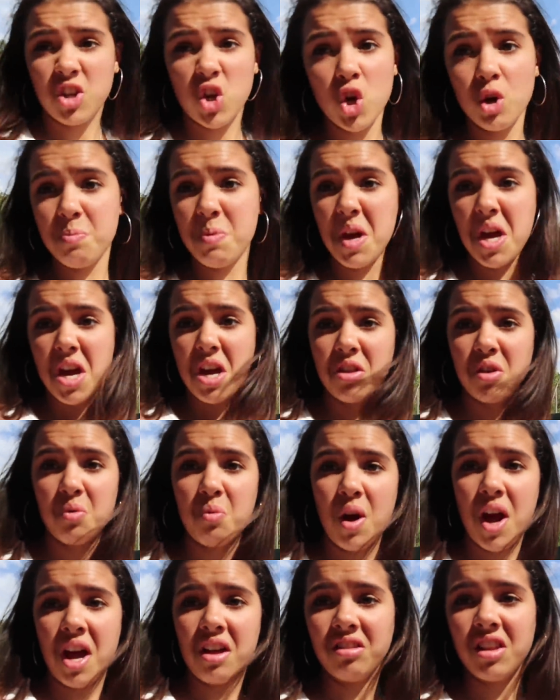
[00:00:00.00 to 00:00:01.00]
Could be either
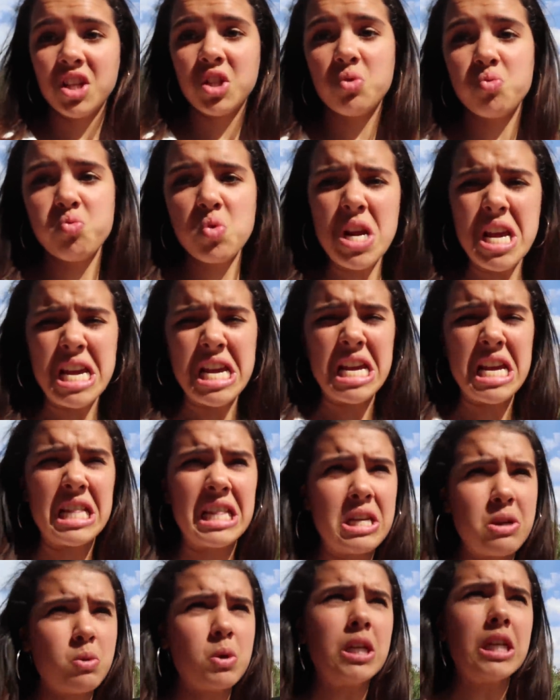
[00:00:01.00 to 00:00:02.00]
way. Let's
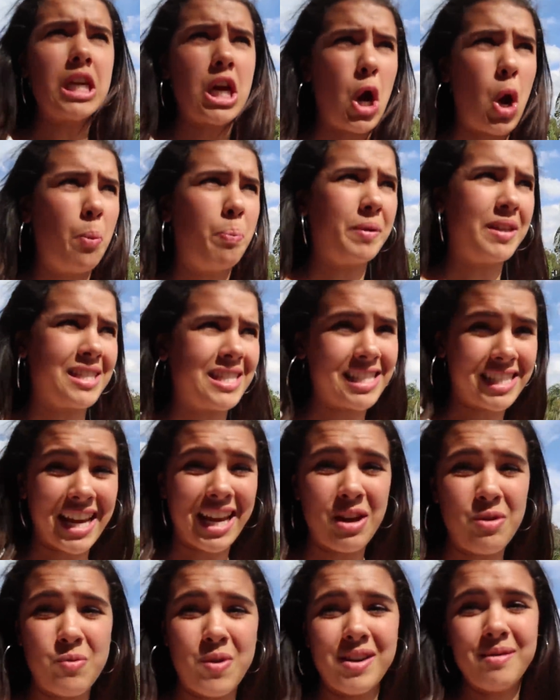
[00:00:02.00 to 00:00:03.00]
really, really hope it's the
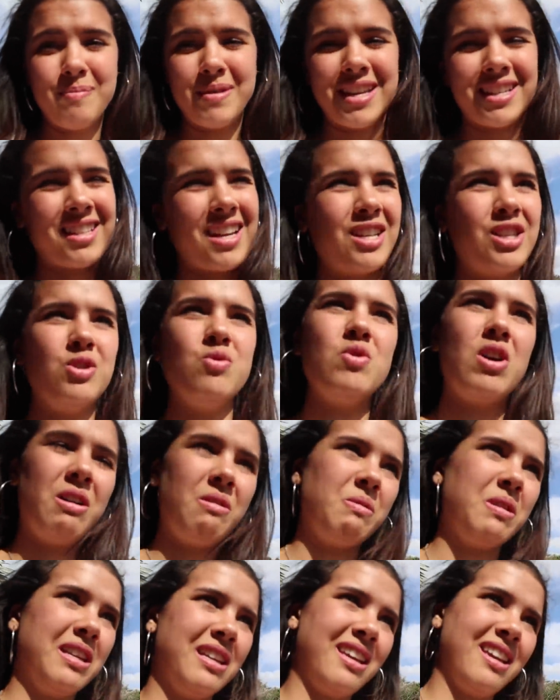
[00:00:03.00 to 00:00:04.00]
second one, because I do
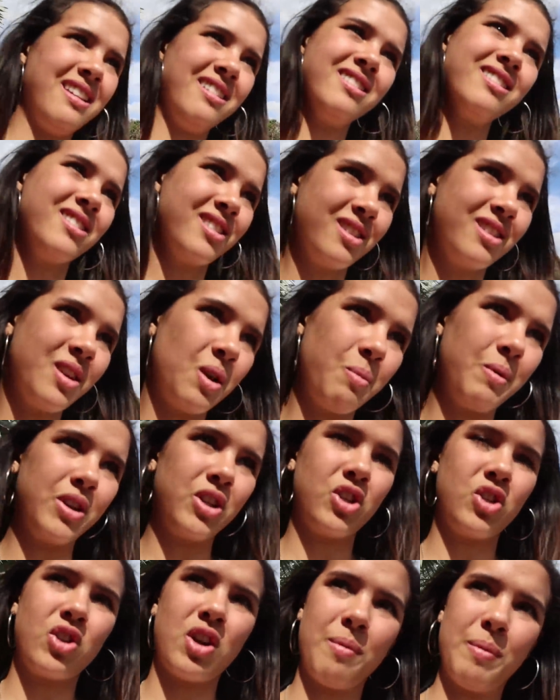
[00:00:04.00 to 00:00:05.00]
not want to get in so much